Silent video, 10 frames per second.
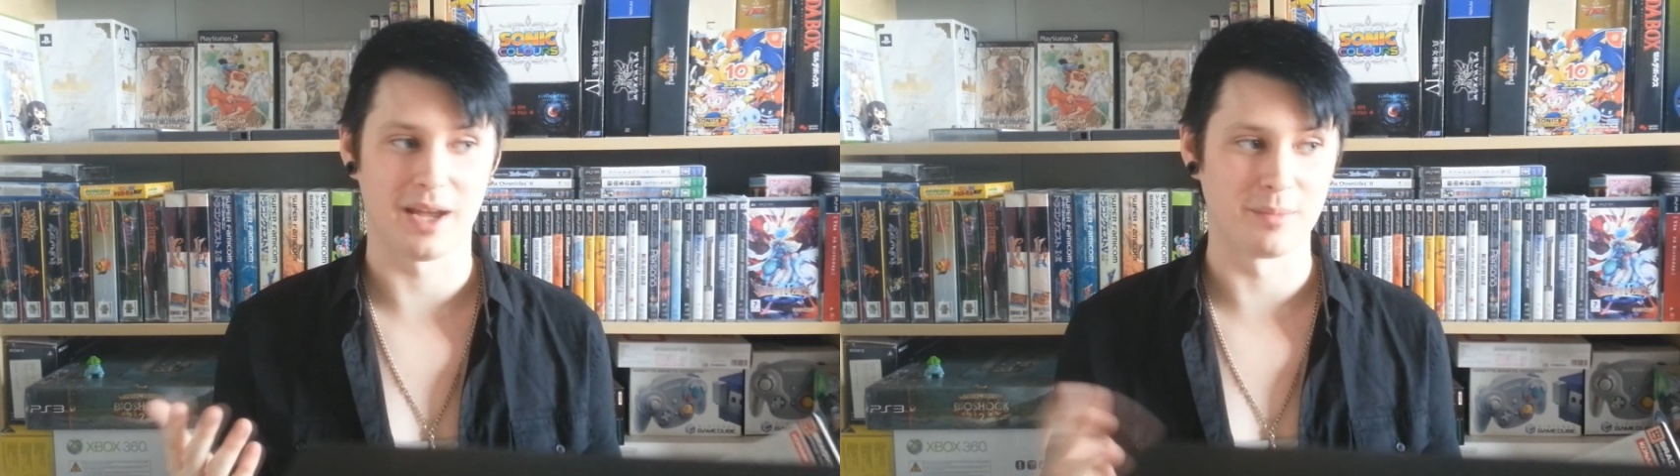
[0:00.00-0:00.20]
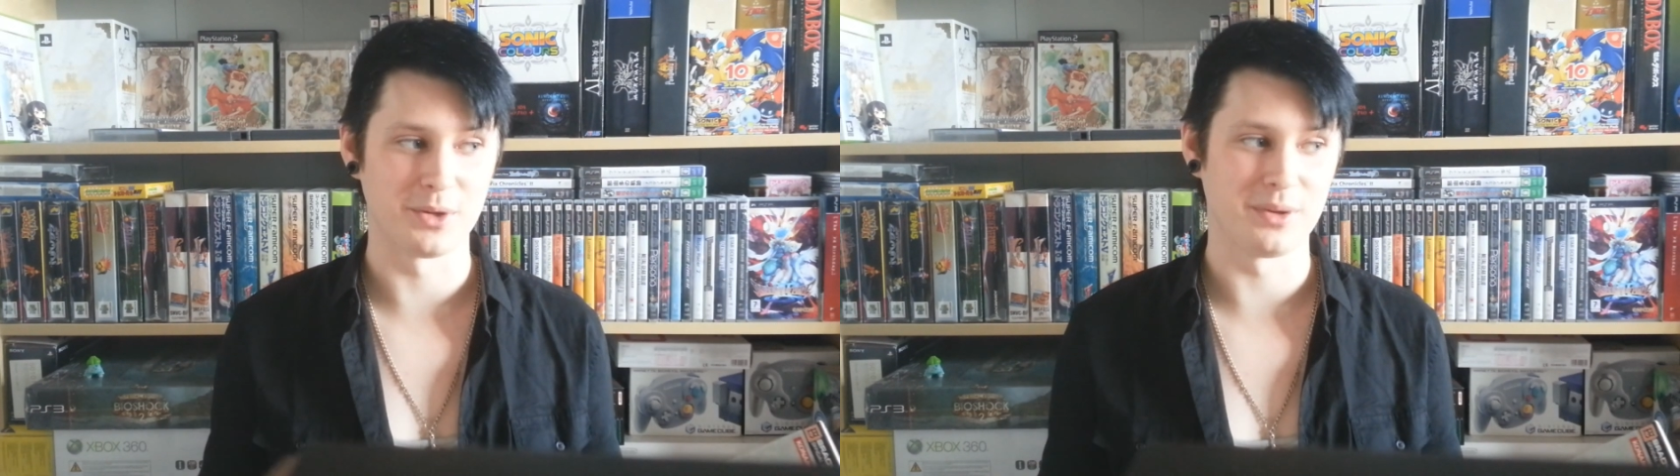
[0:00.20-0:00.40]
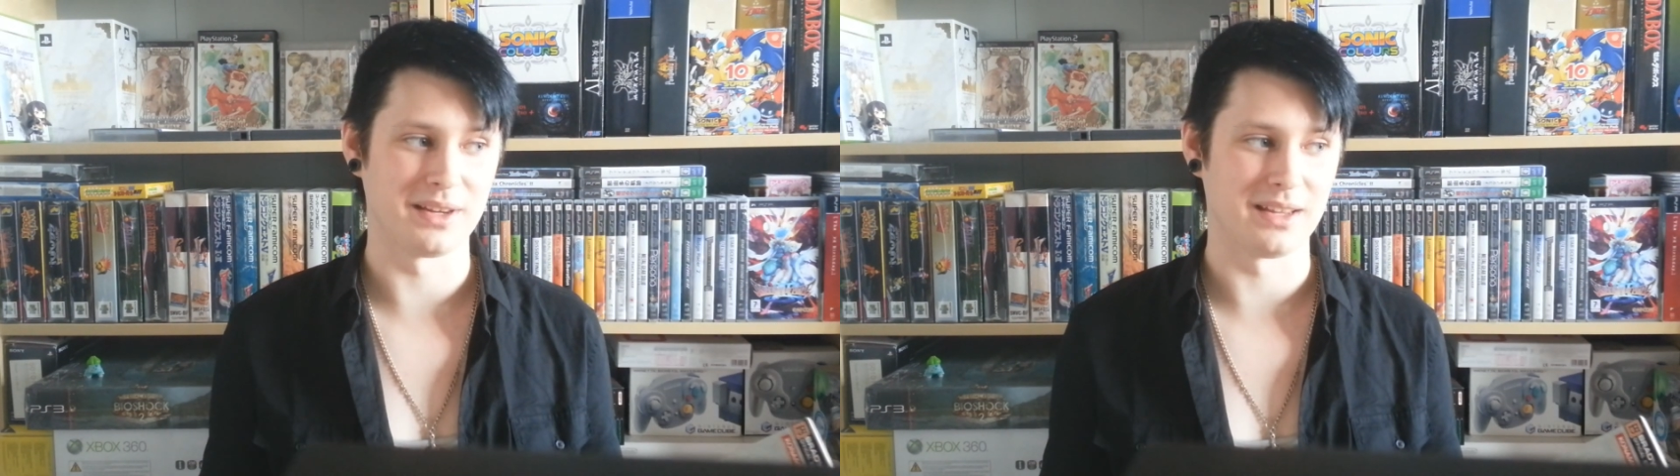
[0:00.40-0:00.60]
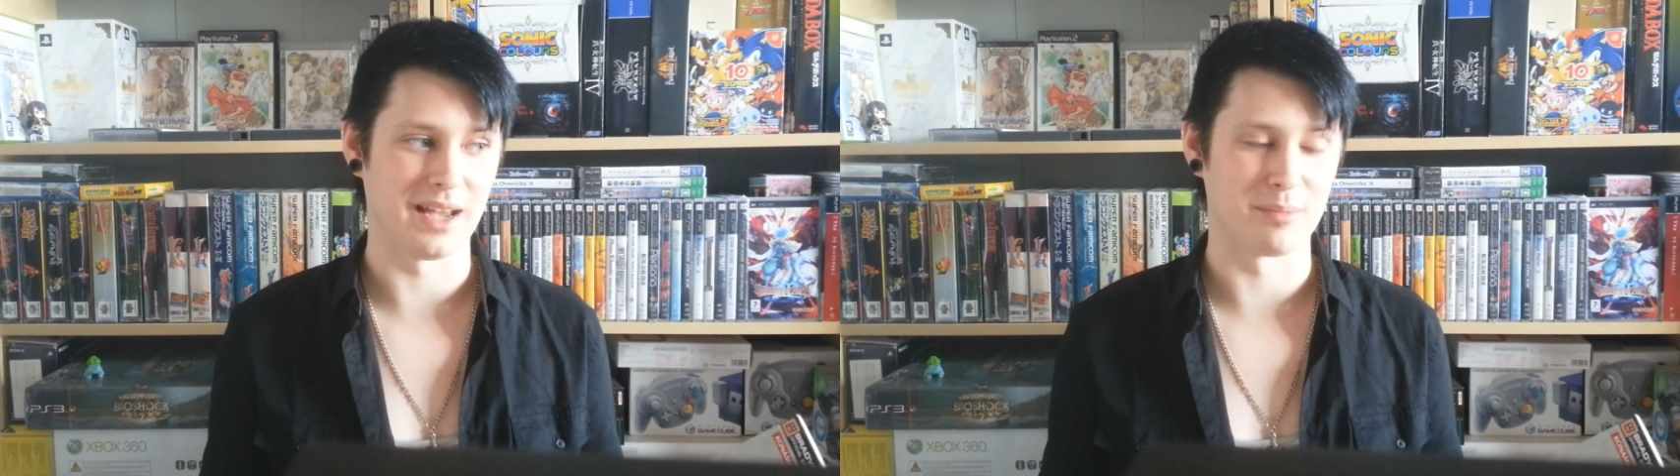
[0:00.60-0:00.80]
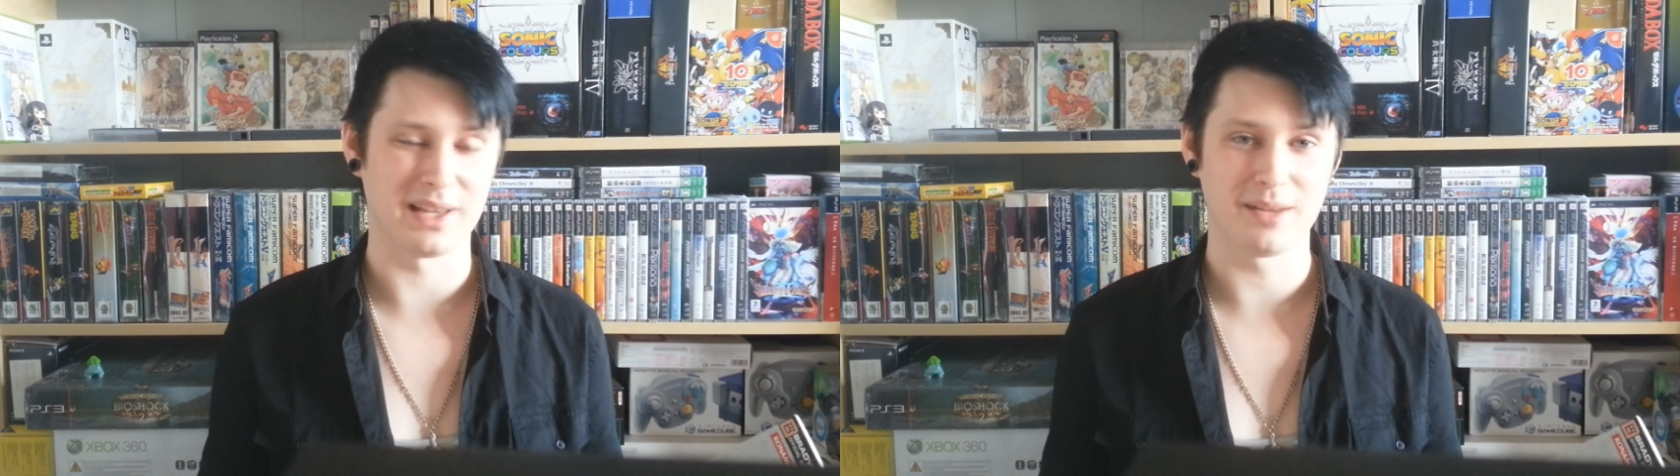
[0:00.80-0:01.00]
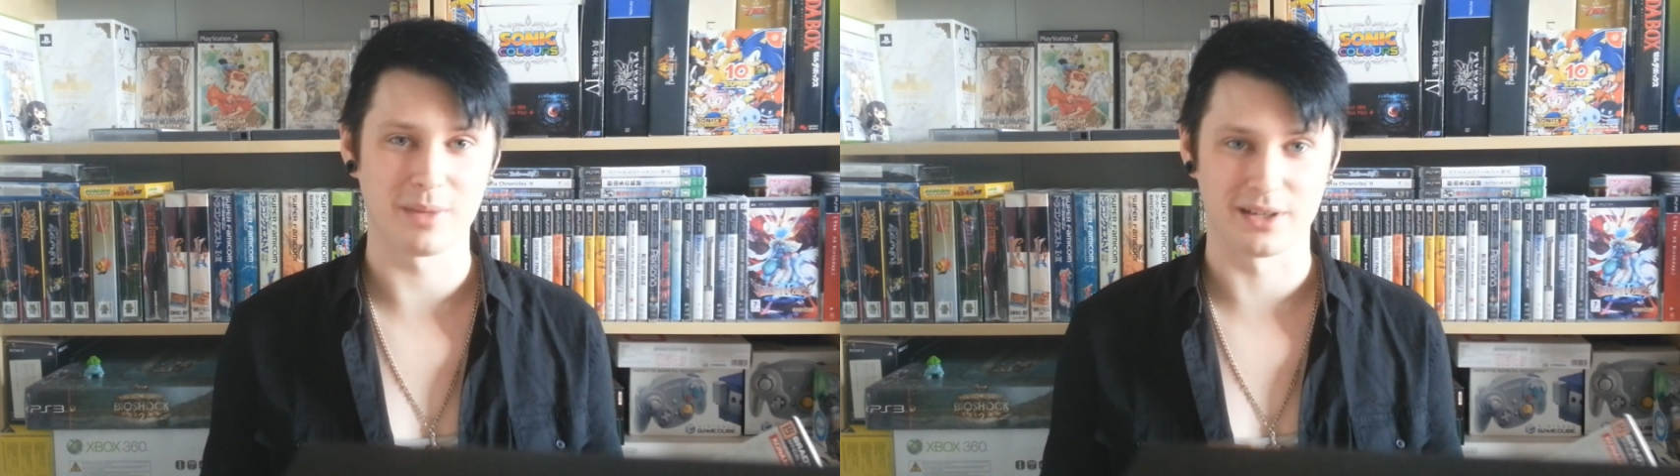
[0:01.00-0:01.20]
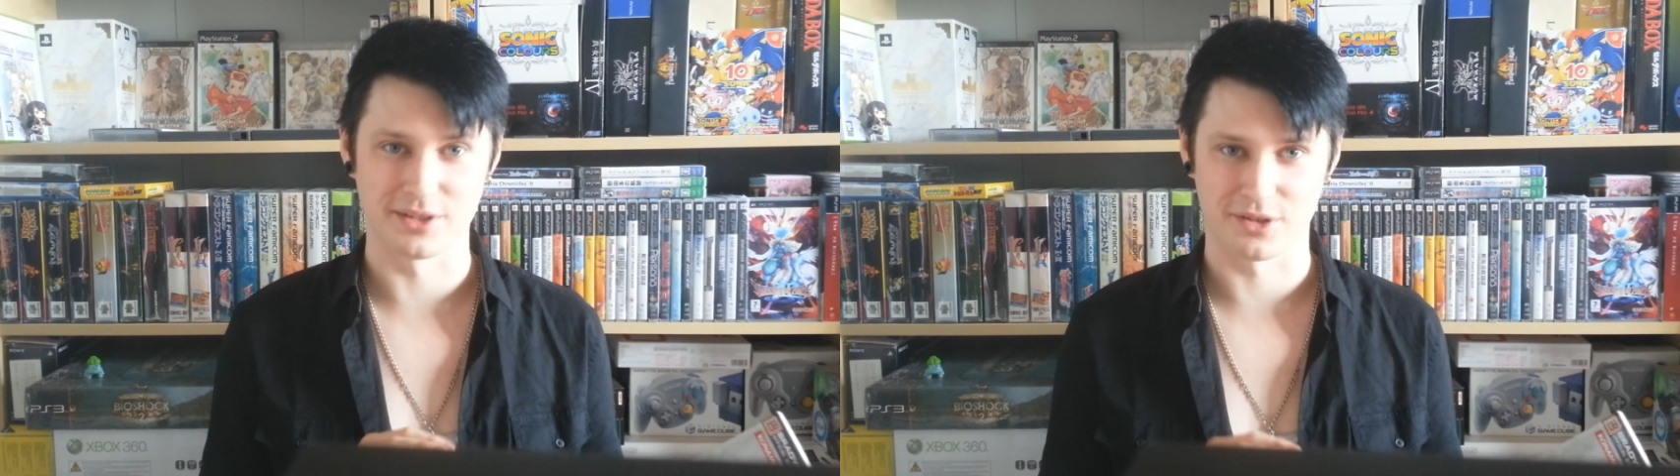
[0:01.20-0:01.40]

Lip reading: I'm playing Metal Gear